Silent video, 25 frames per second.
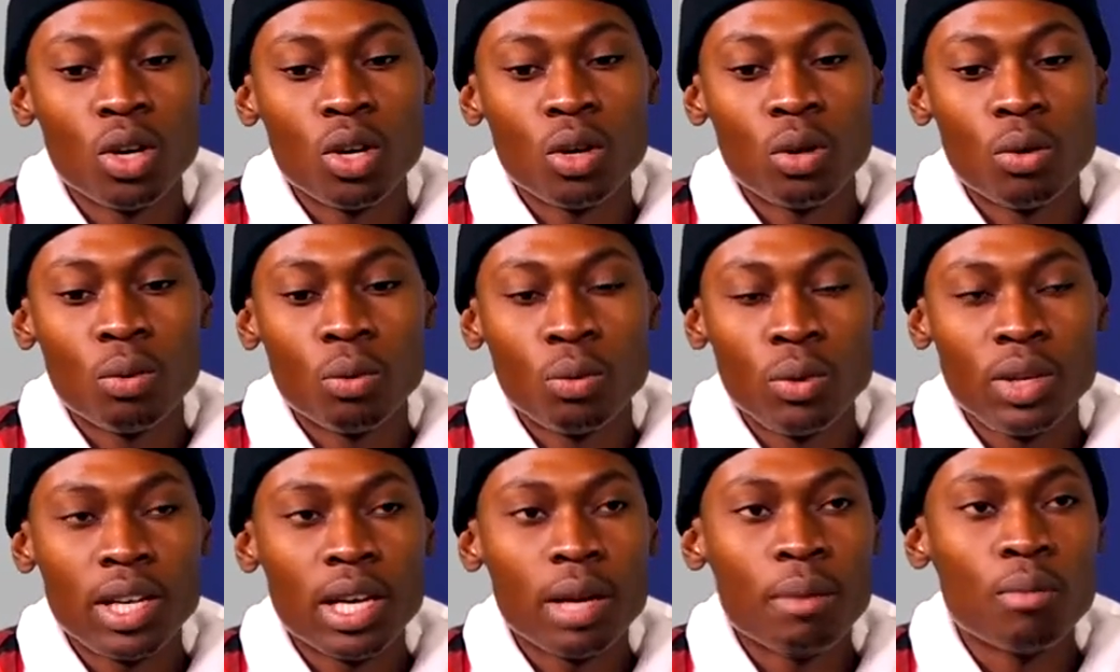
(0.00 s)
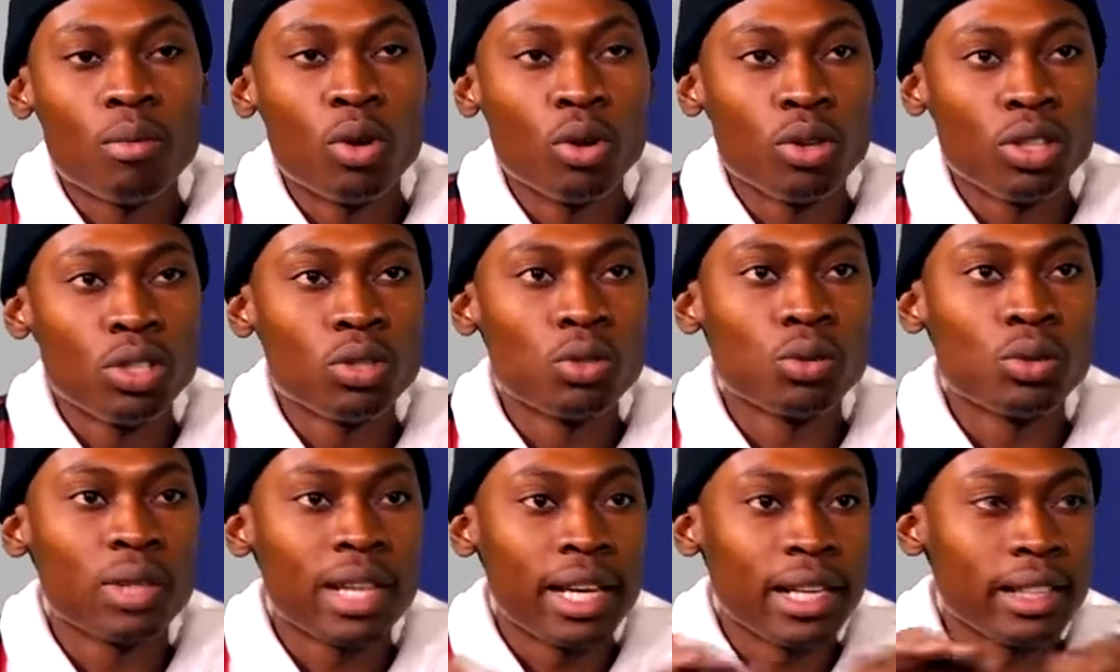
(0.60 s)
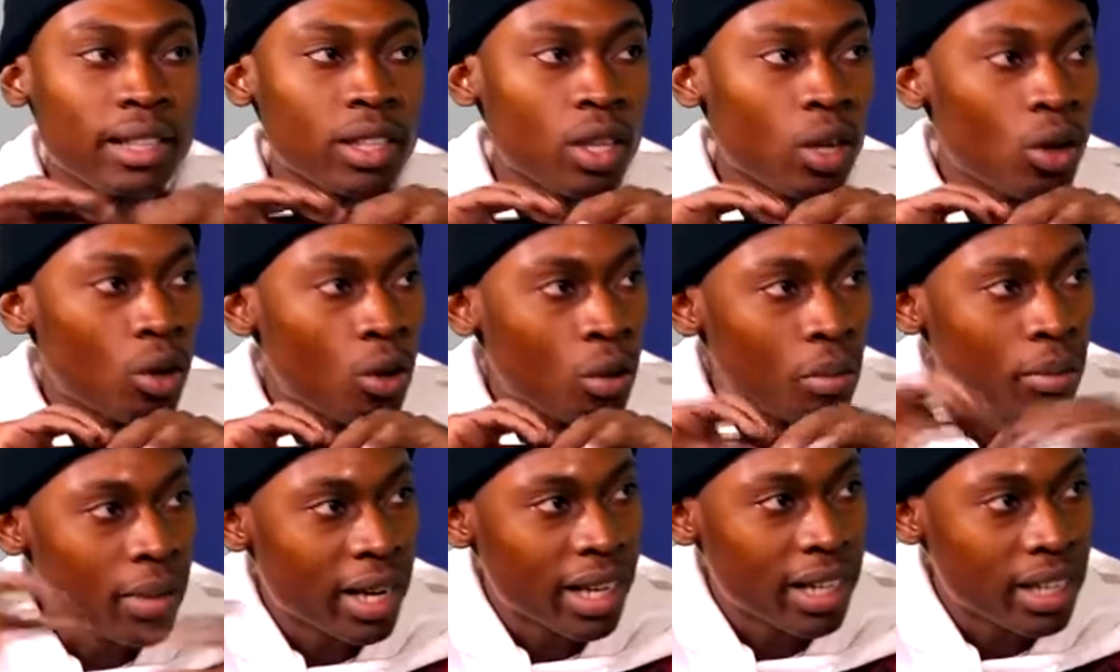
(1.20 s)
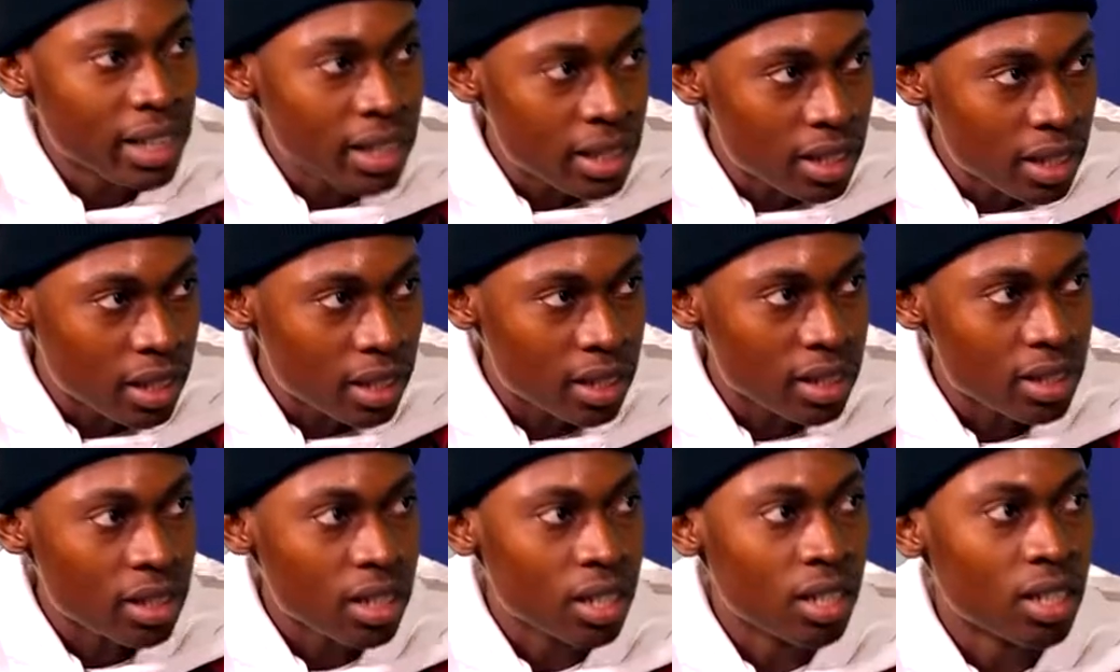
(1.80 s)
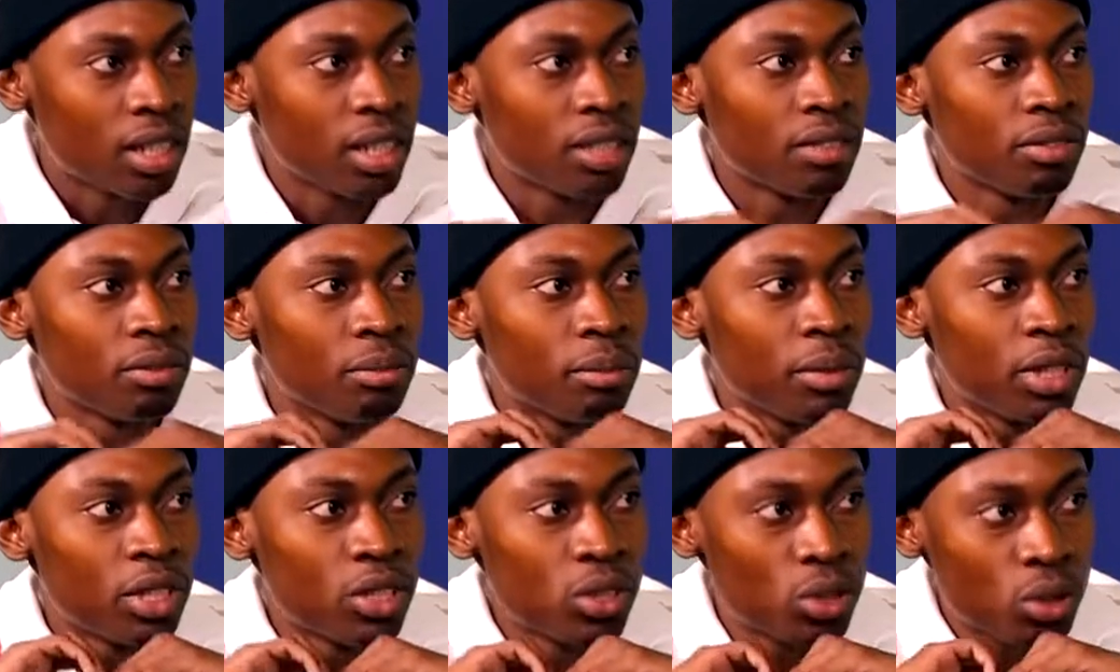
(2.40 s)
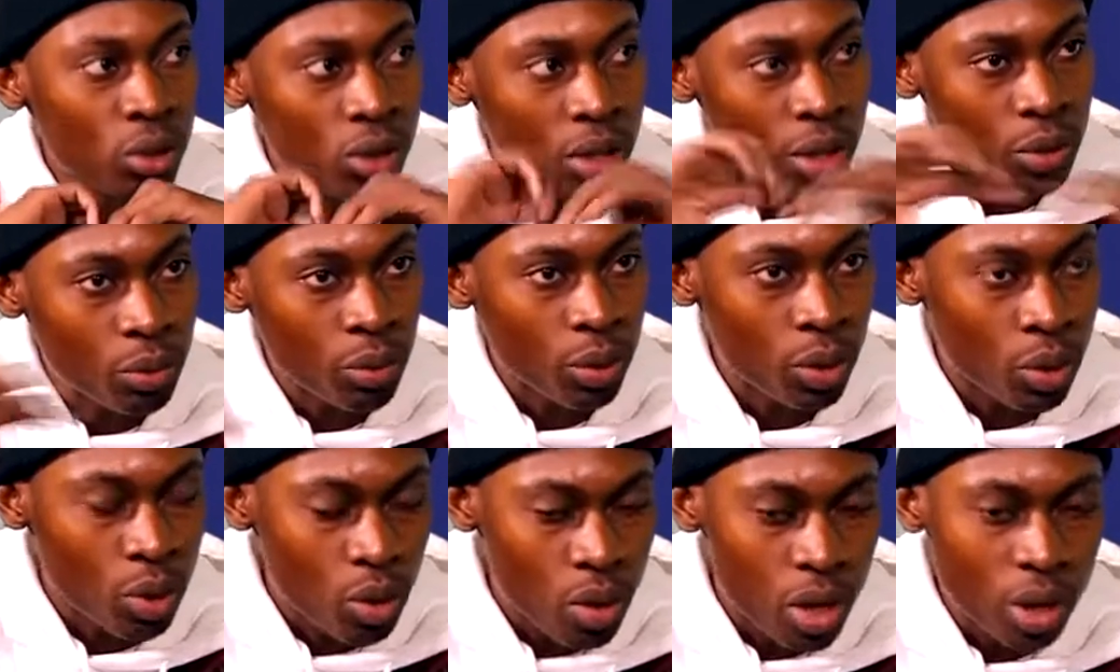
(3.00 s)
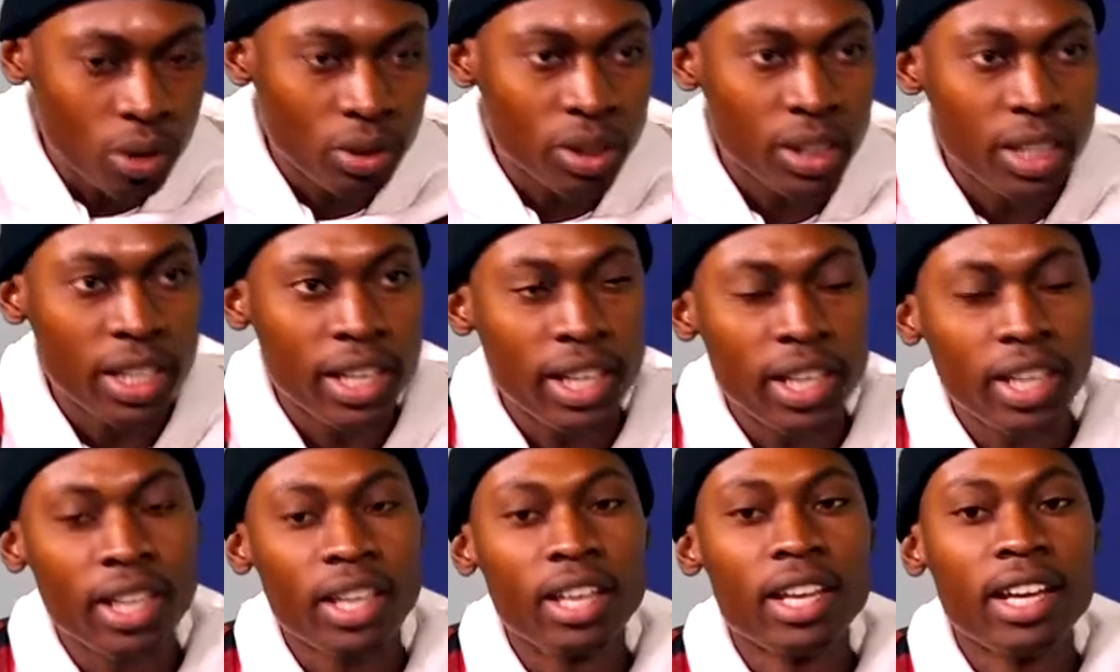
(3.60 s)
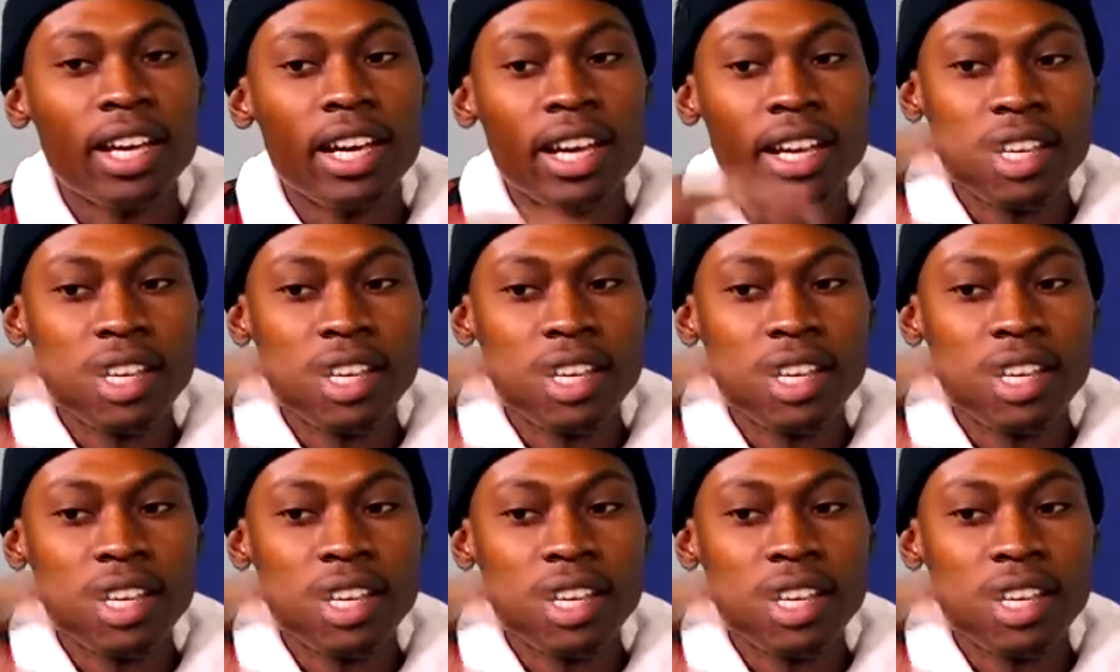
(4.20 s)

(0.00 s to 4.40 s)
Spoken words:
we are more into like the whole marketing stuff, making sure that we go out there,